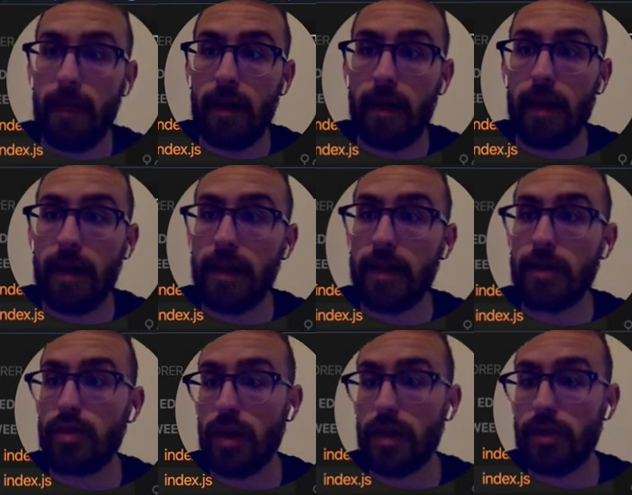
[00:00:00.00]

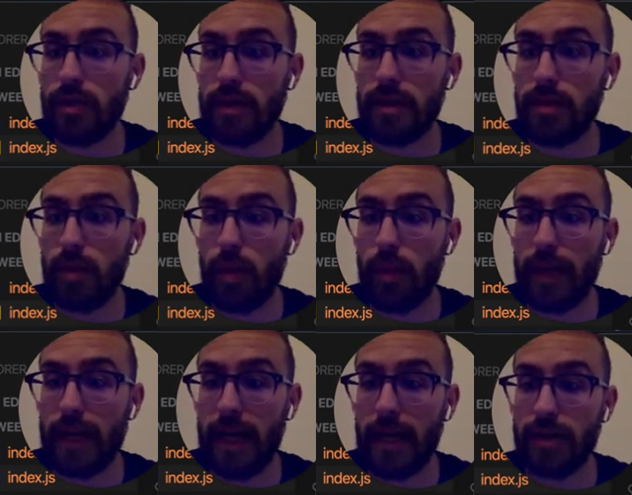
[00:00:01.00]
this is where we
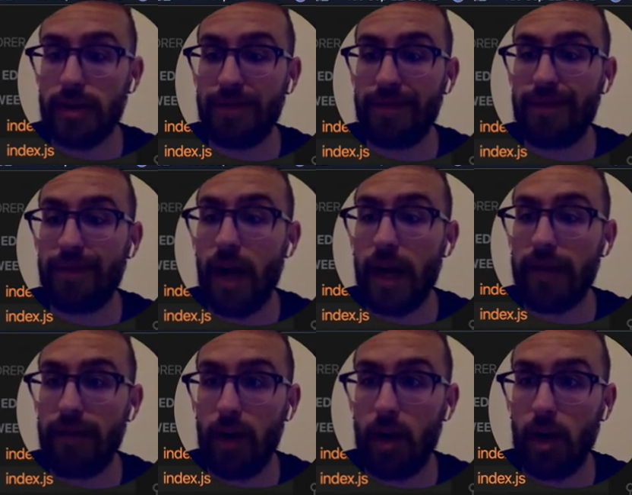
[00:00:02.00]
can actually define
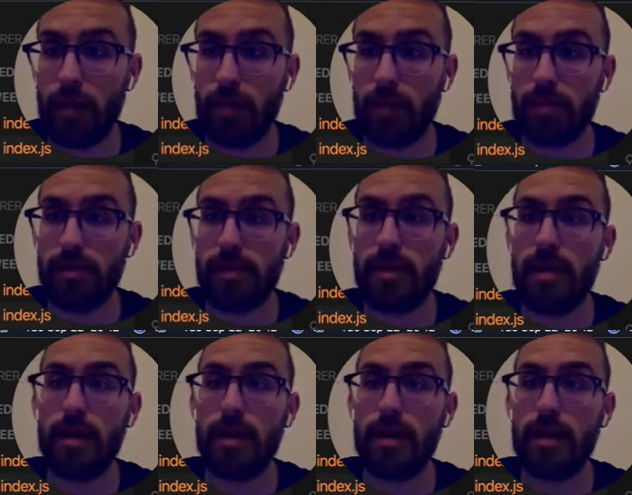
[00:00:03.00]
variables